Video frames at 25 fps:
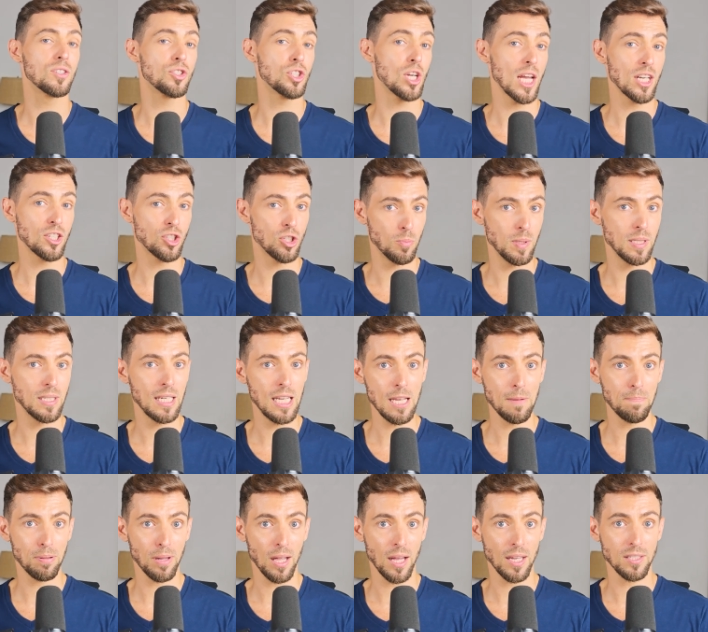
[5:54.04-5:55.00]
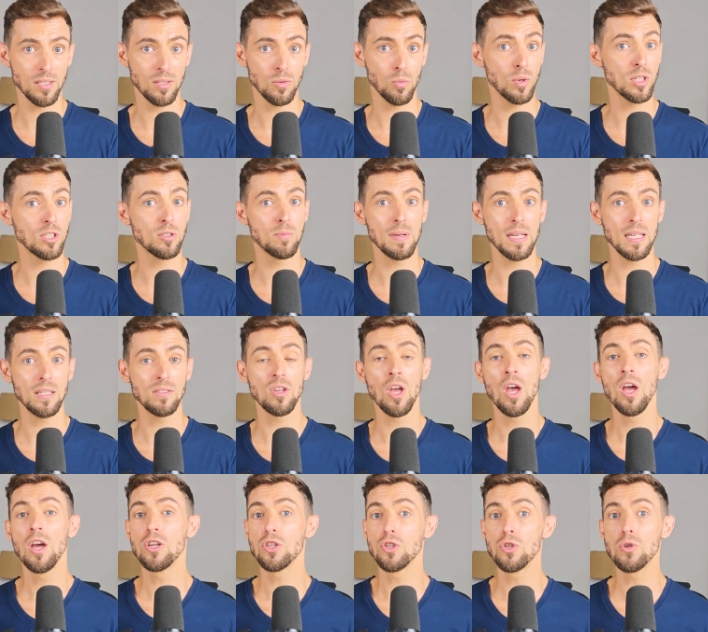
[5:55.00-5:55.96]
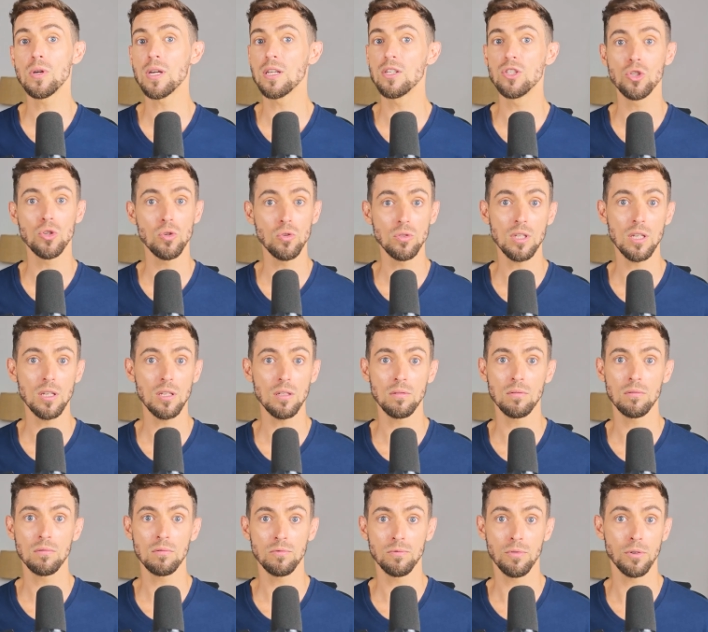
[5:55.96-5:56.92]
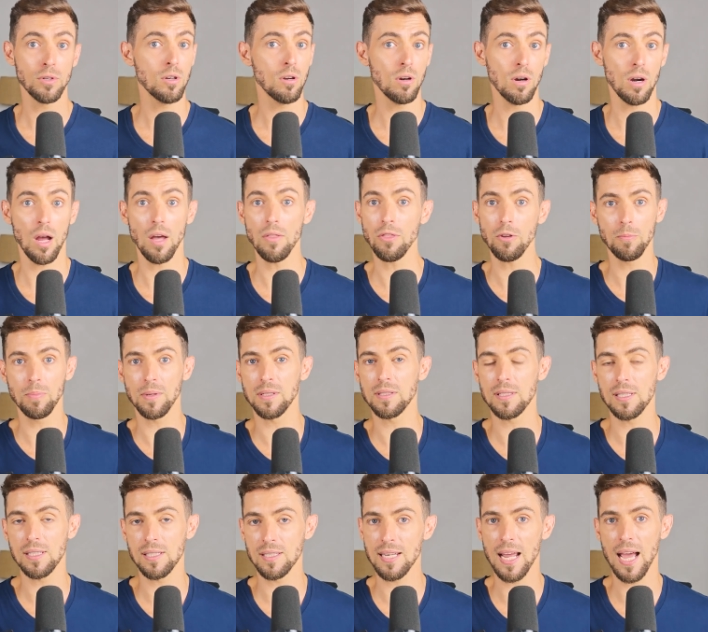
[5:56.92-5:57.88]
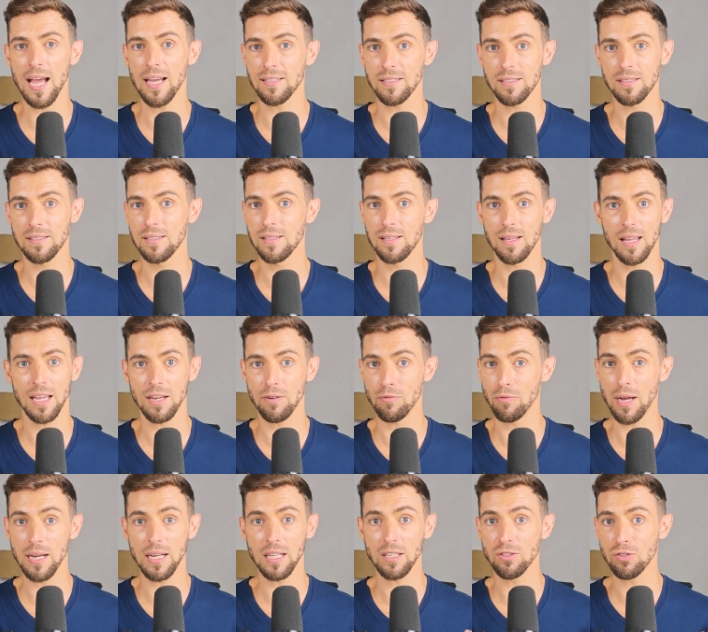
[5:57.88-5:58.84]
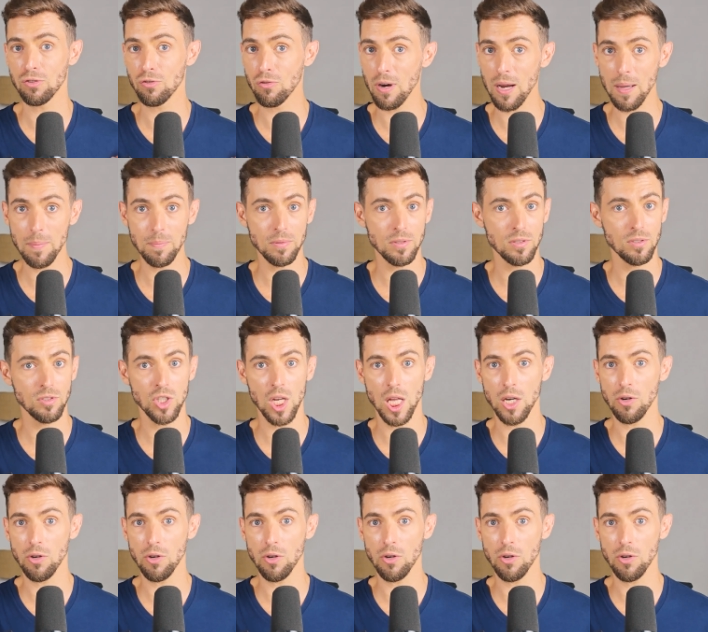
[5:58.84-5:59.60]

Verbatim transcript: to ChatGPT Plus, which means you can use it for your other business tasks like writing scripts,